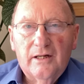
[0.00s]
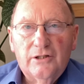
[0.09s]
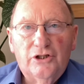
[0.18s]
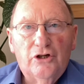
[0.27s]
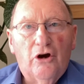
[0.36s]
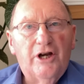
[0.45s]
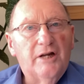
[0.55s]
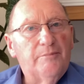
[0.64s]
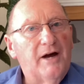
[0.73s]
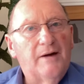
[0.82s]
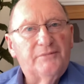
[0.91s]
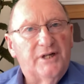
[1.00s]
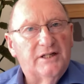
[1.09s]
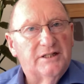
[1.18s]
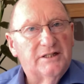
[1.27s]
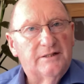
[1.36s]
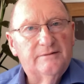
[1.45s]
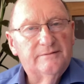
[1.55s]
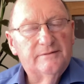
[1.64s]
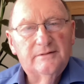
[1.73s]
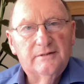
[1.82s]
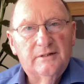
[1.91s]
John the Baptist
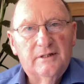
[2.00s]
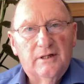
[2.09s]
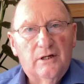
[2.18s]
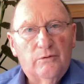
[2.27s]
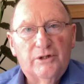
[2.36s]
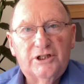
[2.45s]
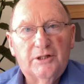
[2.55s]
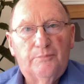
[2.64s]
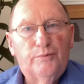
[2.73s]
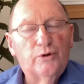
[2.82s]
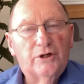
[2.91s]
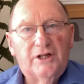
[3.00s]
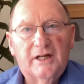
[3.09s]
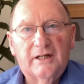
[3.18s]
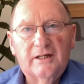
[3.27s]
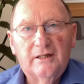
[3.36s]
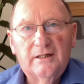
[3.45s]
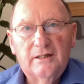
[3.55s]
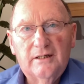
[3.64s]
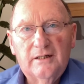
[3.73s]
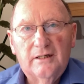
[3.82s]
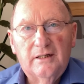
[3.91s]
was supporting
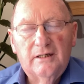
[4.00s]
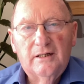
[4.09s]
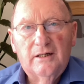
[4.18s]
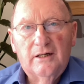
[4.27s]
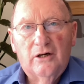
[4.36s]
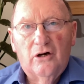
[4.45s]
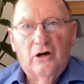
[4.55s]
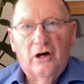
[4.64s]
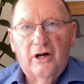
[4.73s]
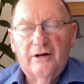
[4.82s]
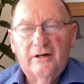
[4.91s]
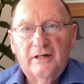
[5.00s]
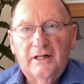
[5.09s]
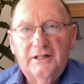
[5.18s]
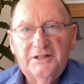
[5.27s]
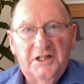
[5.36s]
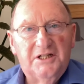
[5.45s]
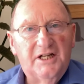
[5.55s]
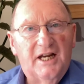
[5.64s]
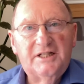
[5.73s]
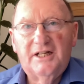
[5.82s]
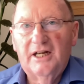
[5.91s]
or
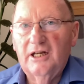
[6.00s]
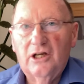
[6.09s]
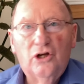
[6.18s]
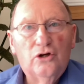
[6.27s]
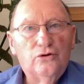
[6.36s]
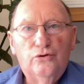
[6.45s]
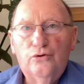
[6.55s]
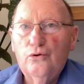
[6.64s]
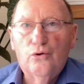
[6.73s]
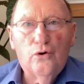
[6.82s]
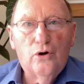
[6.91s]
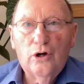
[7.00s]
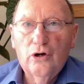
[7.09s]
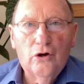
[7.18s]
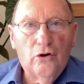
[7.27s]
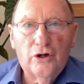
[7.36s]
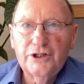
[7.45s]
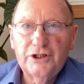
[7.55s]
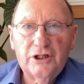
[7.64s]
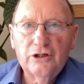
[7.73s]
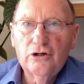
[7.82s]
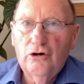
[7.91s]
suggesting no lost
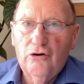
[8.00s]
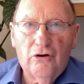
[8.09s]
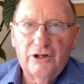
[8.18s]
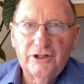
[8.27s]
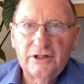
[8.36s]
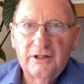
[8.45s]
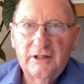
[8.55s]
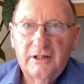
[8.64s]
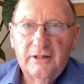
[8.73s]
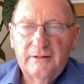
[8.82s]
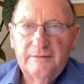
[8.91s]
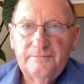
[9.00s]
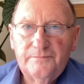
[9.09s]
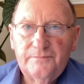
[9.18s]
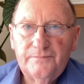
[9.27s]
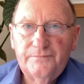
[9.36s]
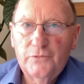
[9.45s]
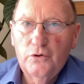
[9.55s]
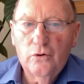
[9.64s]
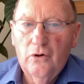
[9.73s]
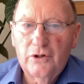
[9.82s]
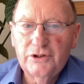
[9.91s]
cause. No
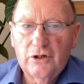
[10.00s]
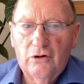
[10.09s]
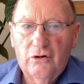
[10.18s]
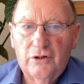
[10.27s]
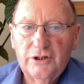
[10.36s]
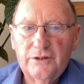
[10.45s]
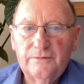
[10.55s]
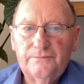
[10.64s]
lost cause.